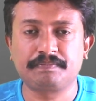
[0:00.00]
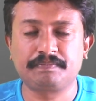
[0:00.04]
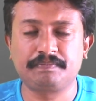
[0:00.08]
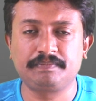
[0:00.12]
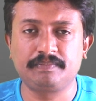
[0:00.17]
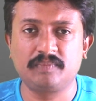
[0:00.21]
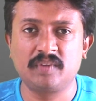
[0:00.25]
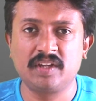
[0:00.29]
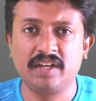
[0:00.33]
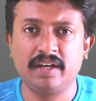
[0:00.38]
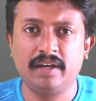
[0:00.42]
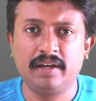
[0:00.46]

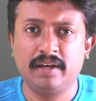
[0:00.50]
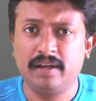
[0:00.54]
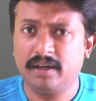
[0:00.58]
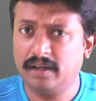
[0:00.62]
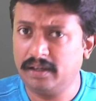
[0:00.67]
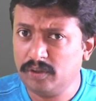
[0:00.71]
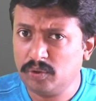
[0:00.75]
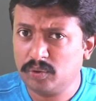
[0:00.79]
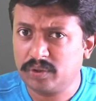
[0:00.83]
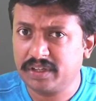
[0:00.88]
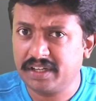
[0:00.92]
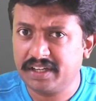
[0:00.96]

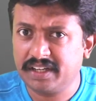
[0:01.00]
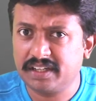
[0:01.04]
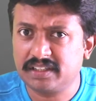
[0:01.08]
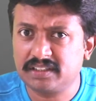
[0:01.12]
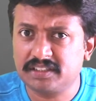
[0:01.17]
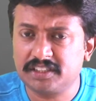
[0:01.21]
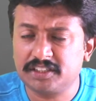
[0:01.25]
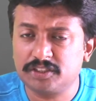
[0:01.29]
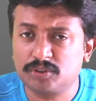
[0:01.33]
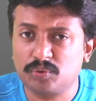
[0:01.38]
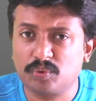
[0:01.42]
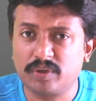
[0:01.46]
Are you
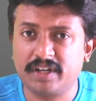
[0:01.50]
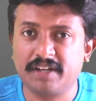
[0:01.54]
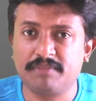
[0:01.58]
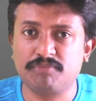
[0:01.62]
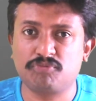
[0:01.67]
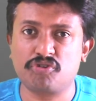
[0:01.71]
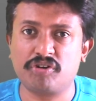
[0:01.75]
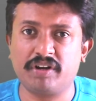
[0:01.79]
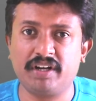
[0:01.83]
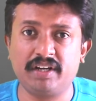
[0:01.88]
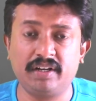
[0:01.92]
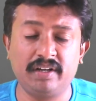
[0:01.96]
connecting to what
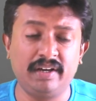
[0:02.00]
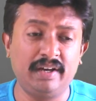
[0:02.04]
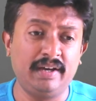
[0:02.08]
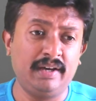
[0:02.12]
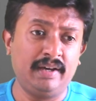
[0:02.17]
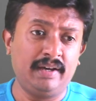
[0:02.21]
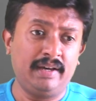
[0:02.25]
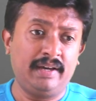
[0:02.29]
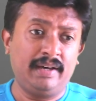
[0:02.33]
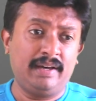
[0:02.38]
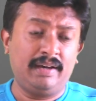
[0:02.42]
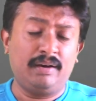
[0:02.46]
I'm trying?
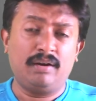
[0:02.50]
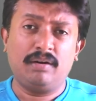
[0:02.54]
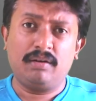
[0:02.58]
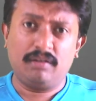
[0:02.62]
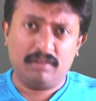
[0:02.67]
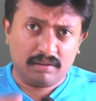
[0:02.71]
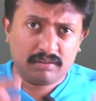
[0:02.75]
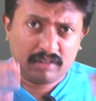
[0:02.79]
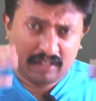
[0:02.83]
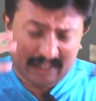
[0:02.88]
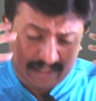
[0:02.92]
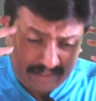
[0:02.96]

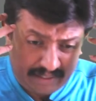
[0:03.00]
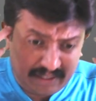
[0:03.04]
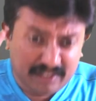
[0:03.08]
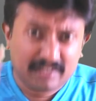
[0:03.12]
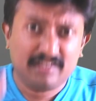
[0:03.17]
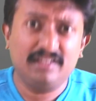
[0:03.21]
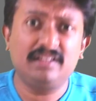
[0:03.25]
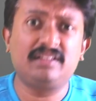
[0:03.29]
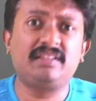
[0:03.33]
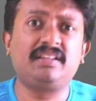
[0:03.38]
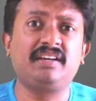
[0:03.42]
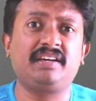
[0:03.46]

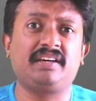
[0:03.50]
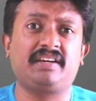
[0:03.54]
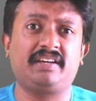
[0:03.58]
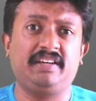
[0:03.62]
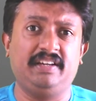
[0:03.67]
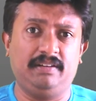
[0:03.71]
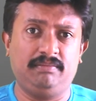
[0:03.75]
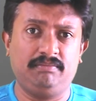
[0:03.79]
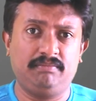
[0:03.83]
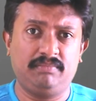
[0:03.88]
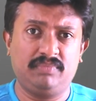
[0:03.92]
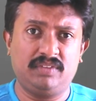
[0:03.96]
Critical
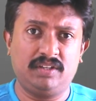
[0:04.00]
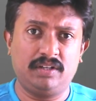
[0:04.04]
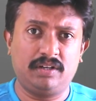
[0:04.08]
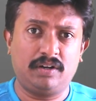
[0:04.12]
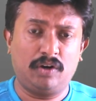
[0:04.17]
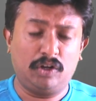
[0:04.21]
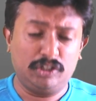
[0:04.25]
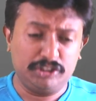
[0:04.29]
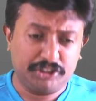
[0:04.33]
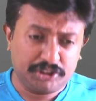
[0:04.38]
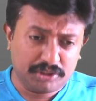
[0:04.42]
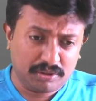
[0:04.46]
thinking.
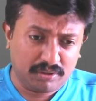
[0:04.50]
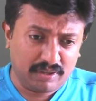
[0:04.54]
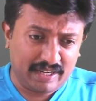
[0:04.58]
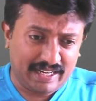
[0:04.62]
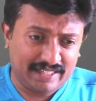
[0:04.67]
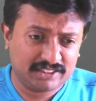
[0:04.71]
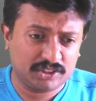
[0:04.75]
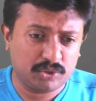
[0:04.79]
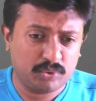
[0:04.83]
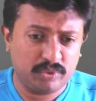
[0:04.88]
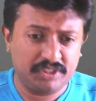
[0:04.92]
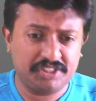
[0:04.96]
Also
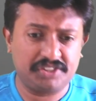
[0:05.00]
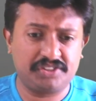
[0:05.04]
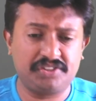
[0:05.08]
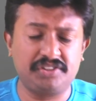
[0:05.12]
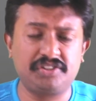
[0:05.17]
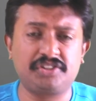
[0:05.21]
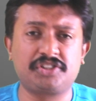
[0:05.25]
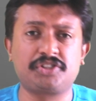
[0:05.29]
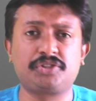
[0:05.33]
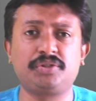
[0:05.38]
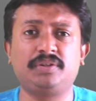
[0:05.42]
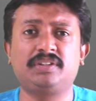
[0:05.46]
ask
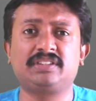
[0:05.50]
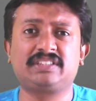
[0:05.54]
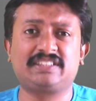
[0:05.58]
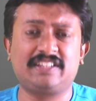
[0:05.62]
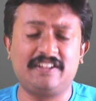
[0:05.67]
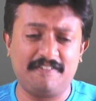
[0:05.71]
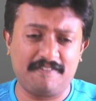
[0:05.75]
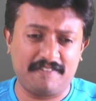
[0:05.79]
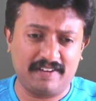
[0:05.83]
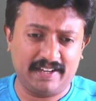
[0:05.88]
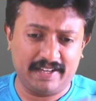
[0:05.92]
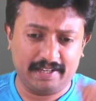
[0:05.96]
questions to
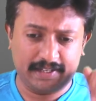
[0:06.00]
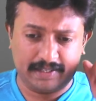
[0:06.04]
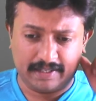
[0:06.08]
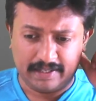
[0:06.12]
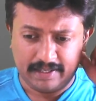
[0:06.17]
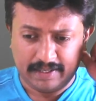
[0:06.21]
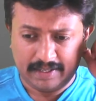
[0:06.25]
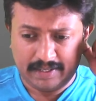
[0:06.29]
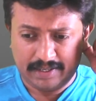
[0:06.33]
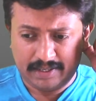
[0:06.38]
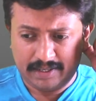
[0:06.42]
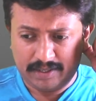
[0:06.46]
yourself like,
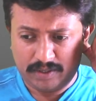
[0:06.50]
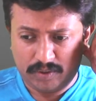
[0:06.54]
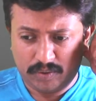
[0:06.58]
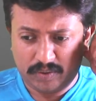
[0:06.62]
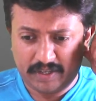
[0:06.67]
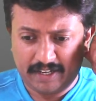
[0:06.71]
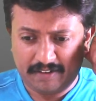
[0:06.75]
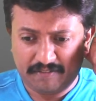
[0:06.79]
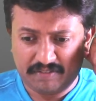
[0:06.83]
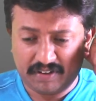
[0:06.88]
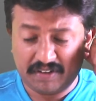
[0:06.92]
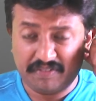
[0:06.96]

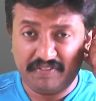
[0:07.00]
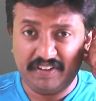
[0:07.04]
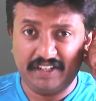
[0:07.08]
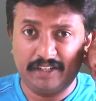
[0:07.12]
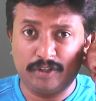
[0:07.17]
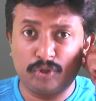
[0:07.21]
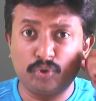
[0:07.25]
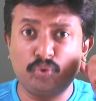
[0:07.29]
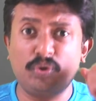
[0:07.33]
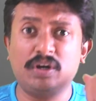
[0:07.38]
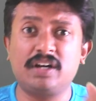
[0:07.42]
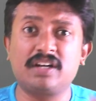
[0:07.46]
okay, were
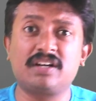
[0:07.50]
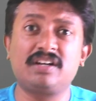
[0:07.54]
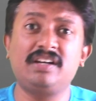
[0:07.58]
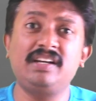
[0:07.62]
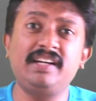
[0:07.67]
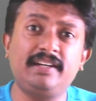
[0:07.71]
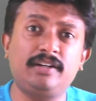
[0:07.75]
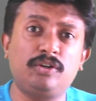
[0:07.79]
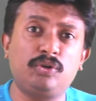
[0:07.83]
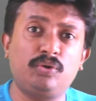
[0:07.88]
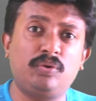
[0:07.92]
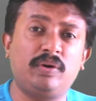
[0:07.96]
we too
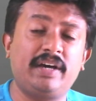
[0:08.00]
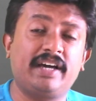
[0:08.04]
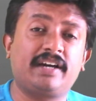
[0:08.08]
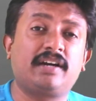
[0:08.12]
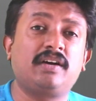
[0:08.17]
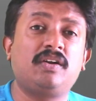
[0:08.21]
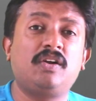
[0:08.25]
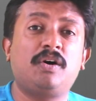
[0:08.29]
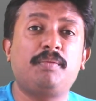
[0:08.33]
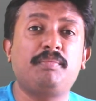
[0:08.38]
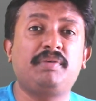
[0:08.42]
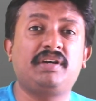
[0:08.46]
early to
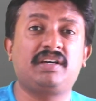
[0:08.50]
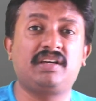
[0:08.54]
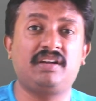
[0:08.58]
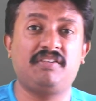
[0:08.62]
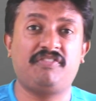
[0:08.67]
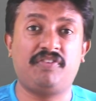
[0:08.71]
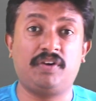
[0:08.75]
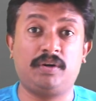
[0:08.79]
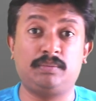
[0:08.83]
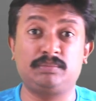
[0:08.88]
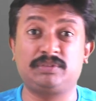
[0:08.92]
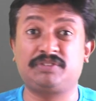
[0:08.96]
economic
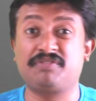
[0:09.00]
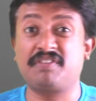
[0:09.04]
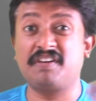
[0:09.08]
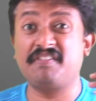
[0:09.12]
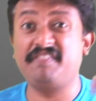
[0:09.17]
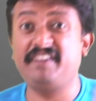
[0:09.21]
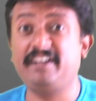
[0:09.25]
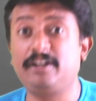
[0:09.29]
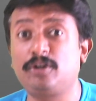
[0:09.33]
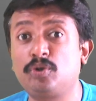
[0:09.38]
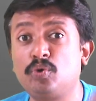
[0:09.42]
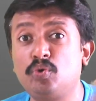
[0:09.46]
reforms? Were
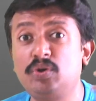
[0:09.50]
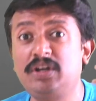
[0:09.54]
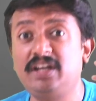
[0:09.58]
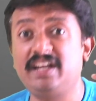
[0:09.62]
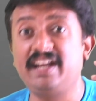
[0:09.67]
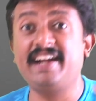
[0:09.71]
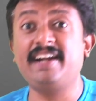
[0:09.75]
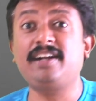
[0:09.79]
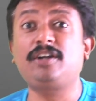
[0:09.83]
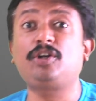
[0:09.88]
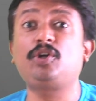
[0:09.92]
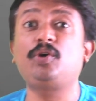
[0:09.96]
we too
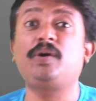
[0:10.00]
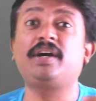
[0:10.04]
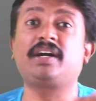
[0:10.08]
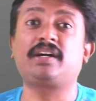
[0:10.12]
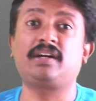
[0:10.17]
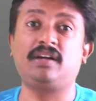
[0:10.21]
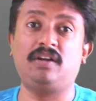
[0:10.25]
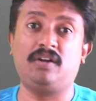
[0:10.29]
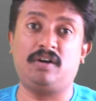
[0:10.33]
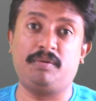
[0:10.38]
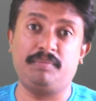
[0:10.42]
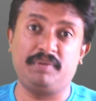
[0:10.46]
late to
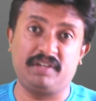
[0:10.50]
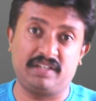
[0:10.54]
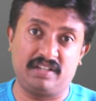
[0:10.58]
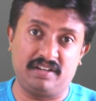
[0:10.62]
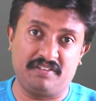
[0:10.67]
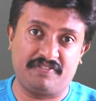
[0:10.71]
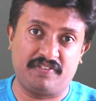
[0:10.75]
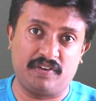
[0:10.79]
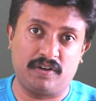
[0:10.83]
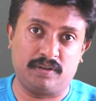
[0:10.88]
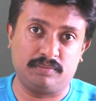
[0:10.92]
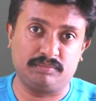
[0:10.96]
economic
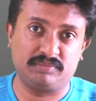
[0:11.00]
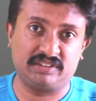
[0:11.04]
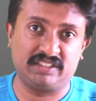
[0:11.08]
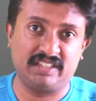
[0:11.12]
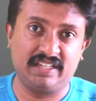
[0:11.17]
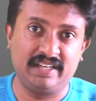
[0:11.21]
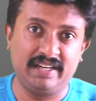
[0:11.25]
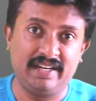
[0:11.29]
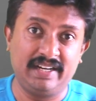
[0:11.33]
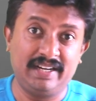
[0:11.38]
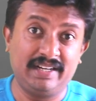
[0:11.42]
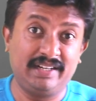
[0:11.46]
reforms?
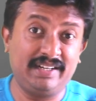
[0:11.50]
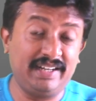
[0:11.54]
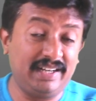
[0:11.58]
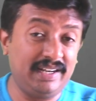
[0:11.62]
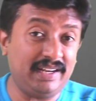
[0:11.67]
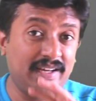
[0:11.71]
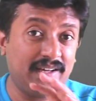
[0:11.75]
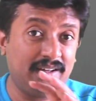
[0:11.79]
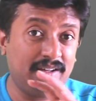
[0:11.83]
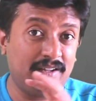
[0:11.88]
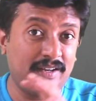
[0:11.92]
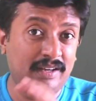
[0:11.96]
Did
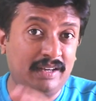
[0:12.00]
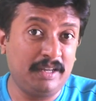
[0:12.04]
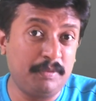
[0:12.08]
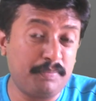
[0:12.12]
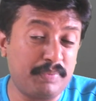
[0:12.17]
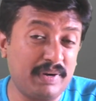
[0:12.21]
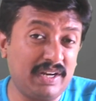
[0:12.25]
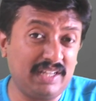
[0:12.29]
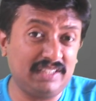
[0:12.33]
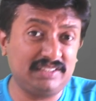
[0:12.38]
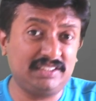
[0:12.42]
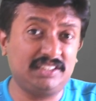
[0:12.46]

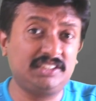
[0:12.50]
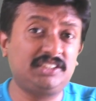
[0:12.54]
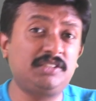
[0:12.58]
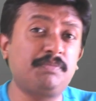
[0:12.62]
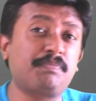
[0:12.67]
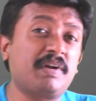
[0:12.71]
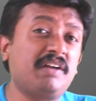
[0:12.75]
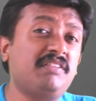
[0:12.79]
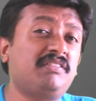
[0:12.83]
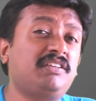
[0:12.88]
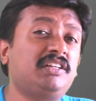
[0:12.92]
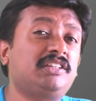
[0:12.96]
liberalization,
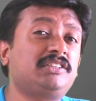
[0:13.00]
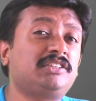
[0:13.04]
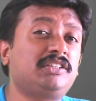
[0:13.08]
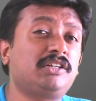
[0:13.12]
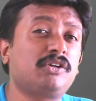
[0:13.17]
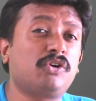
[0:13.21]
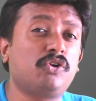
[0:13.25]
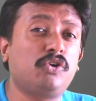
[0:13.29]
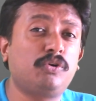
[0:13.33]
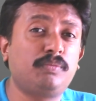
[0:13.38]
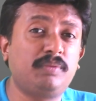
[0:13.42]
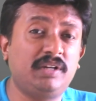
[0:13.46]

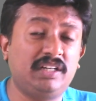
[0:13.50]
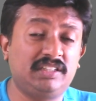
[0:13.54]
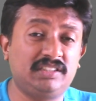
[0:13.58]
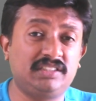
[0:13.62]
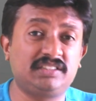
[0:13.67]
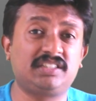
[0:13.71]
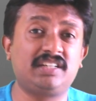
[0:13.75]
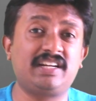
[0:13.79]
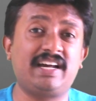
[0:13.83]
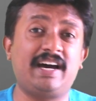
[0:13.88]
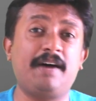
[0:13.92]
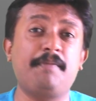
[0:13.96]
privatization,
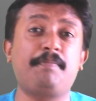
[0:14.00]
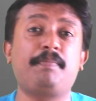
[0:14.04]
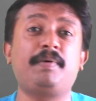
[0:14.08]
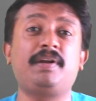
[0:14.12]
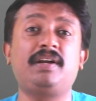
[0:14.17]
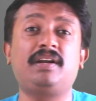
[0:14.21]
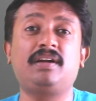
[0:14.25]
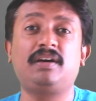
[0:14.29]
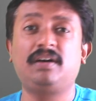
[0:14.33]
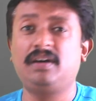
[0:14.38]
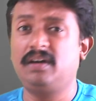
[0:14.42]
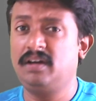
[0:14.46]
globalization
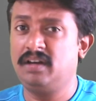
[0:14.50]
happen